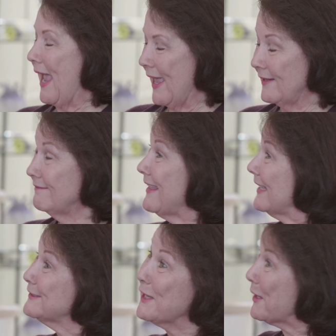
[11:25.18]
And
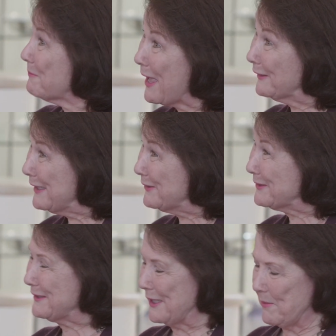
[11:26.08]
that's not about
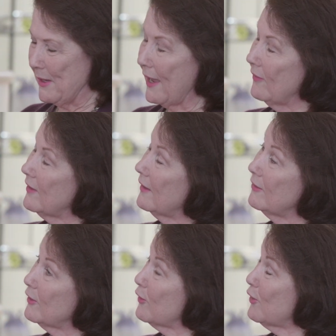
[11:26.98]
leadership. And
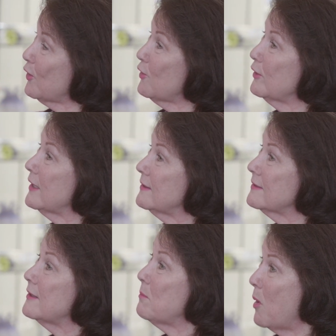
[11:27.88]
then the third
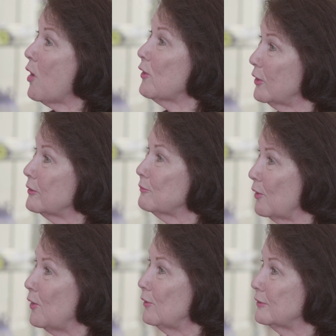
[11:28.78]
is the martyr
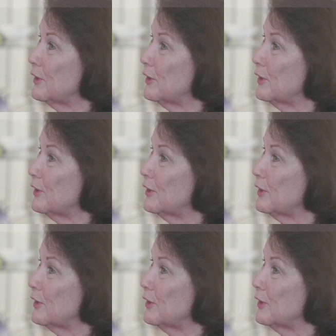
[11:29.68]
role.